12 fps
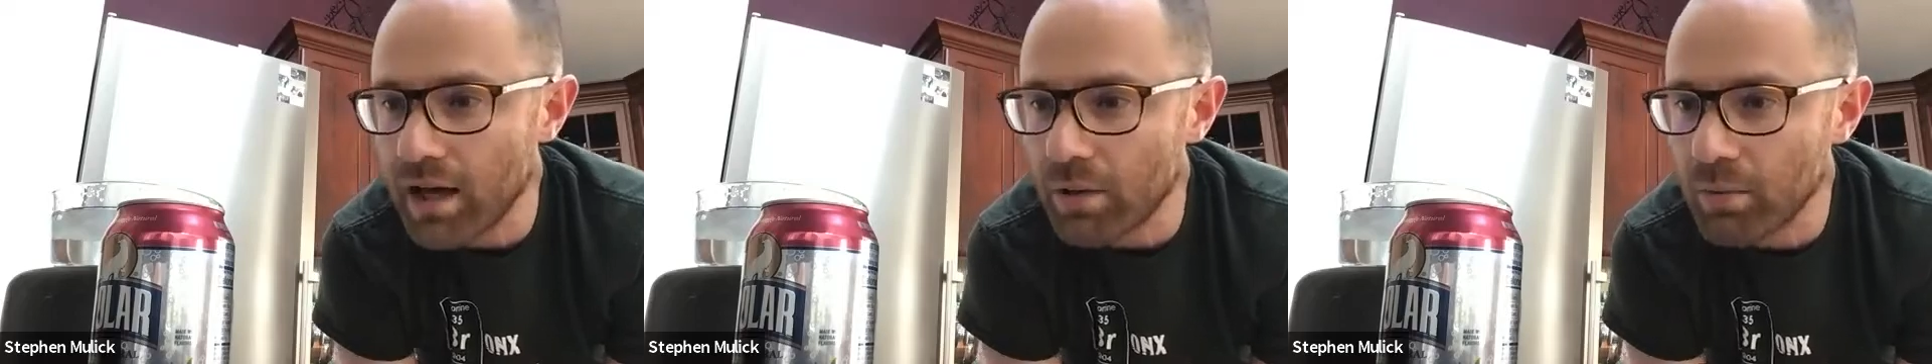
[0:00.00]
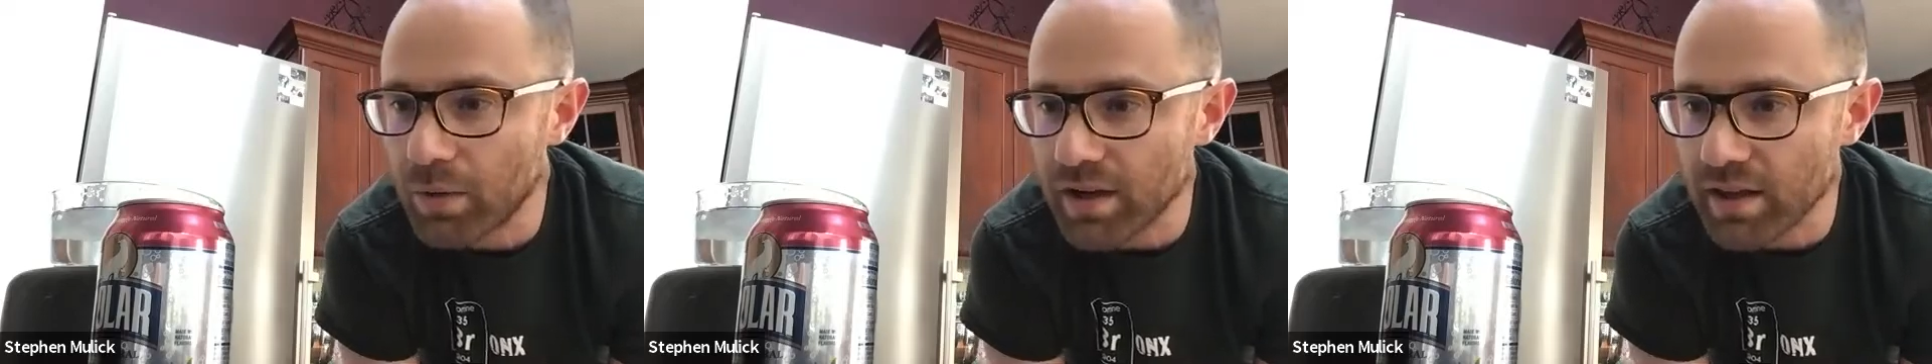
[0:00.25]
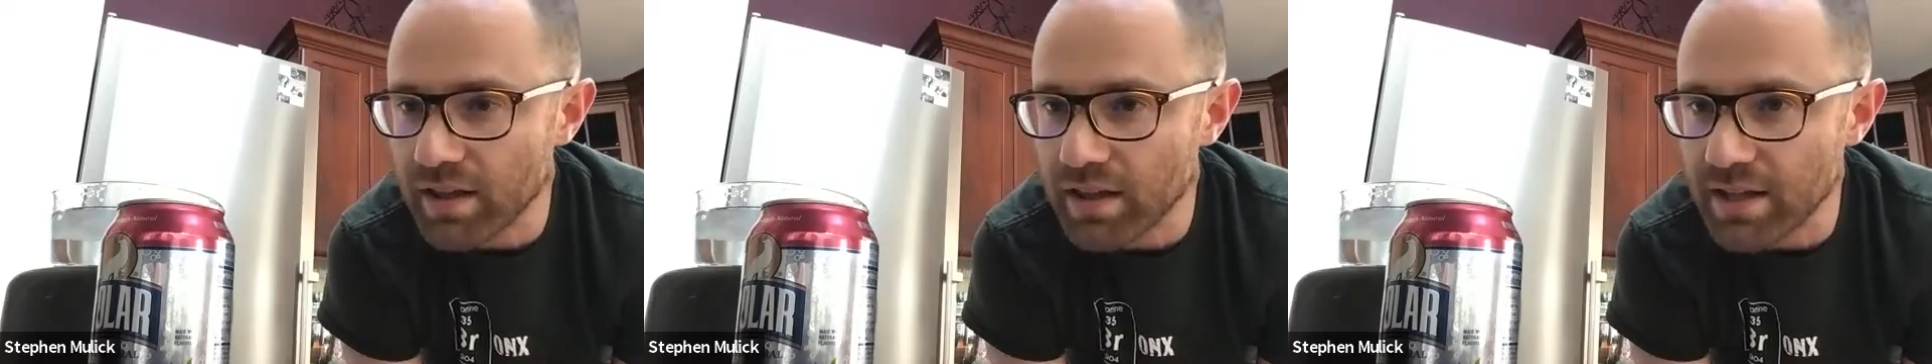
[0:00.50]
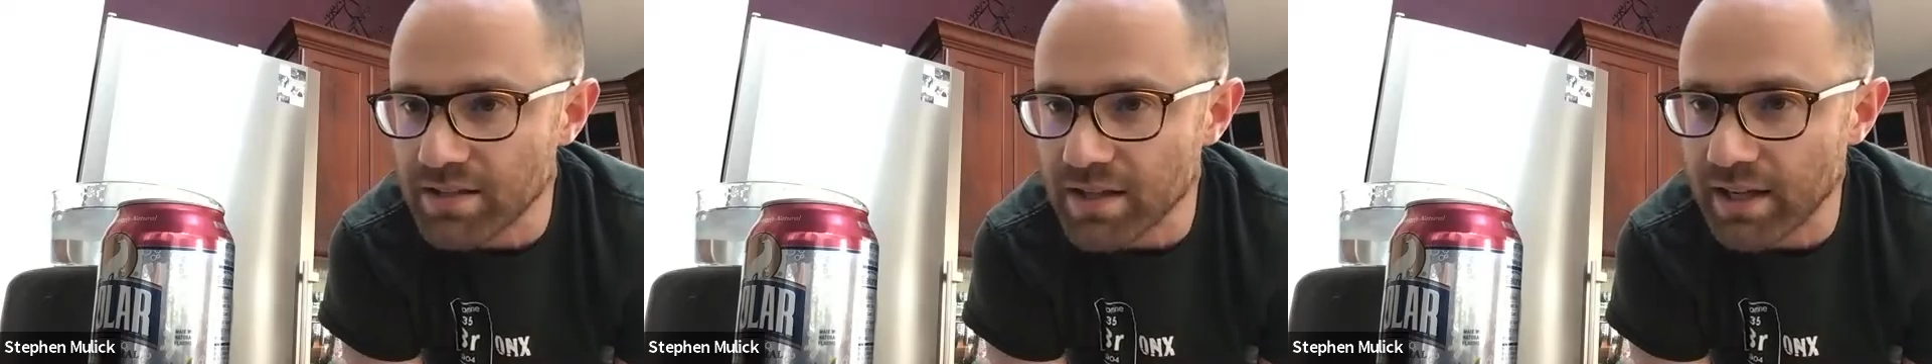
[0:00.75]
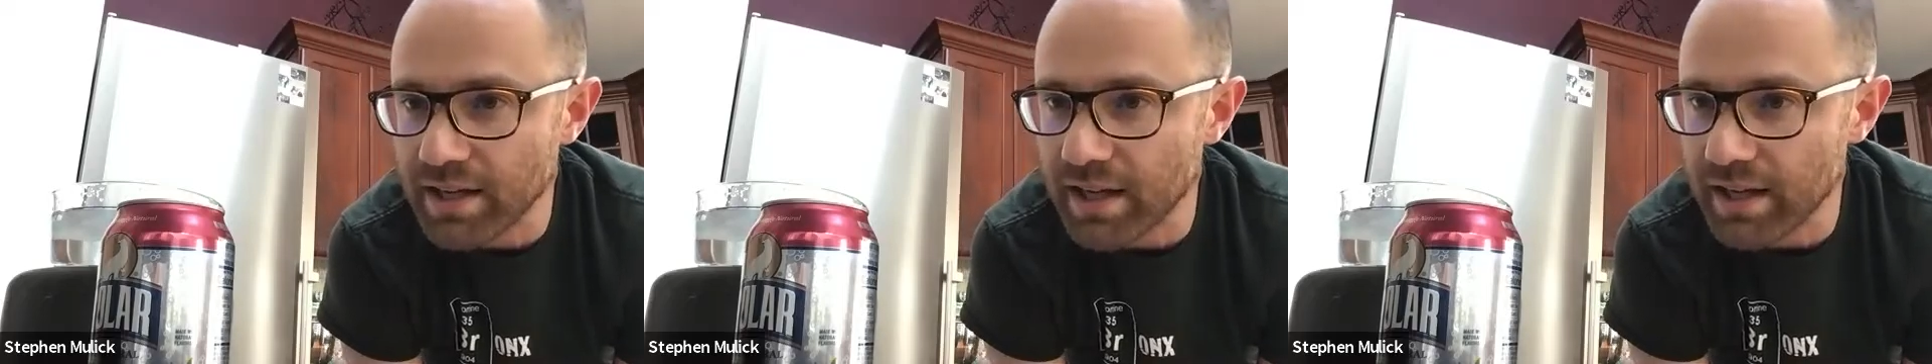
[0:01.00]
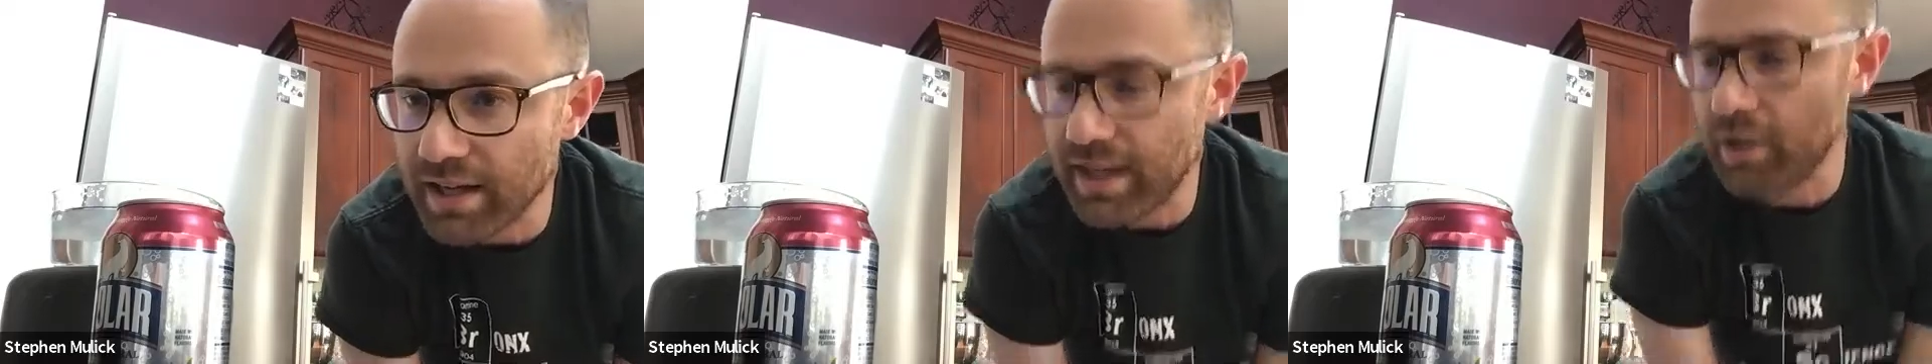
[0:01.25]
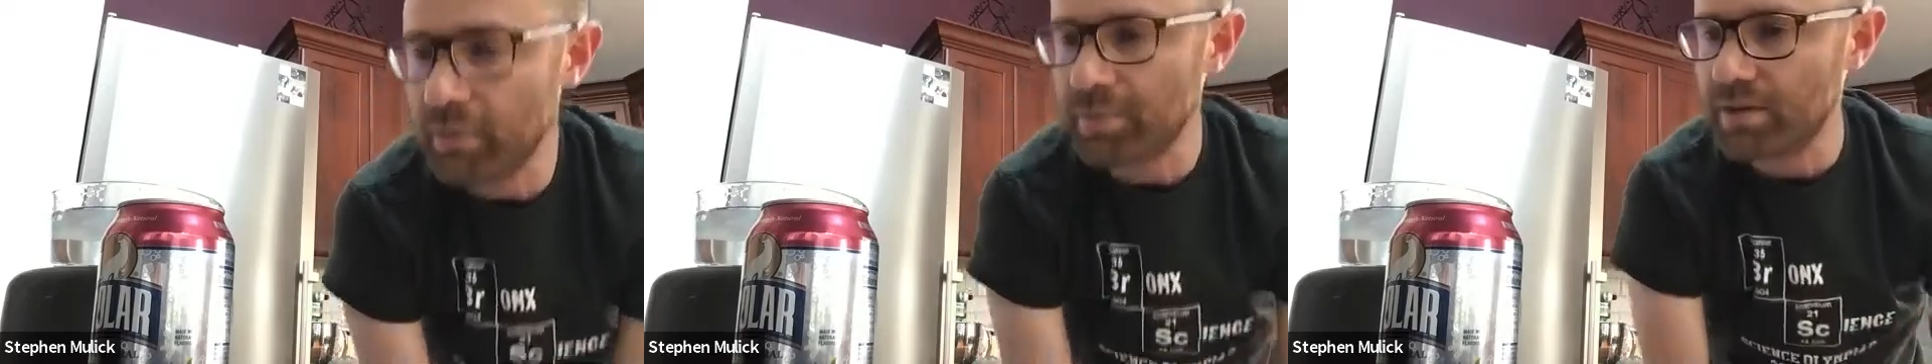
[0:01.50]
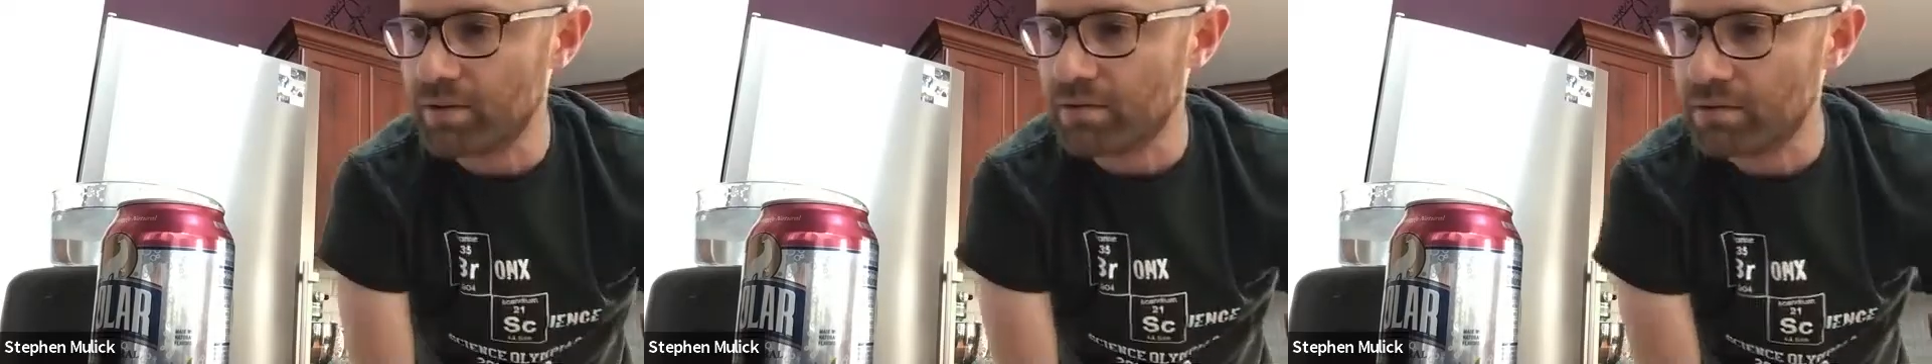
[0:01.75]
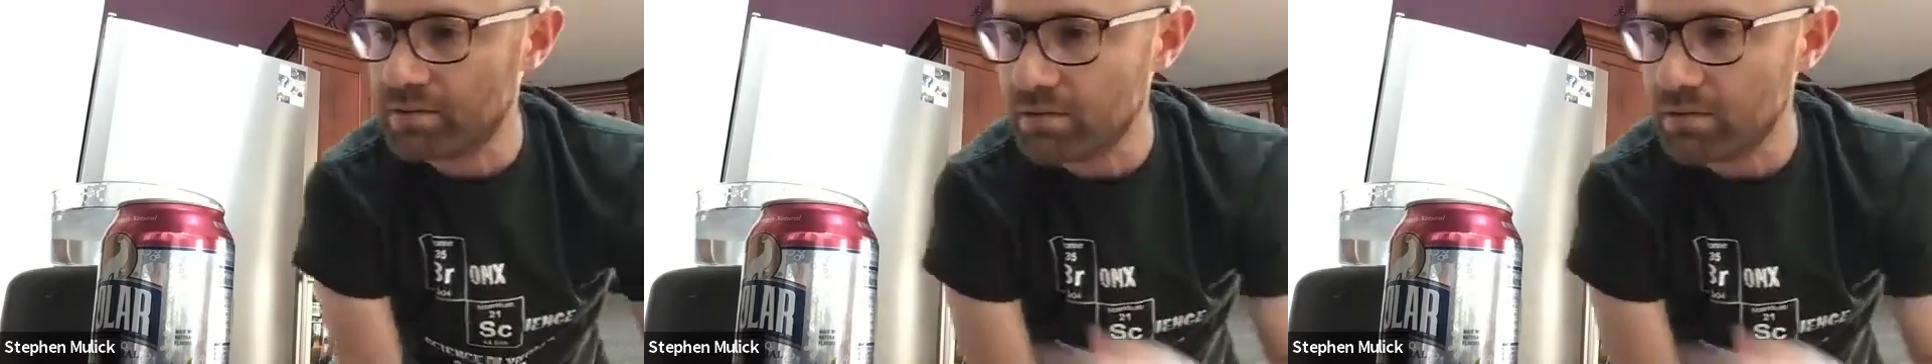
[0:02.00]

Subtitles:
One of the things I can help you.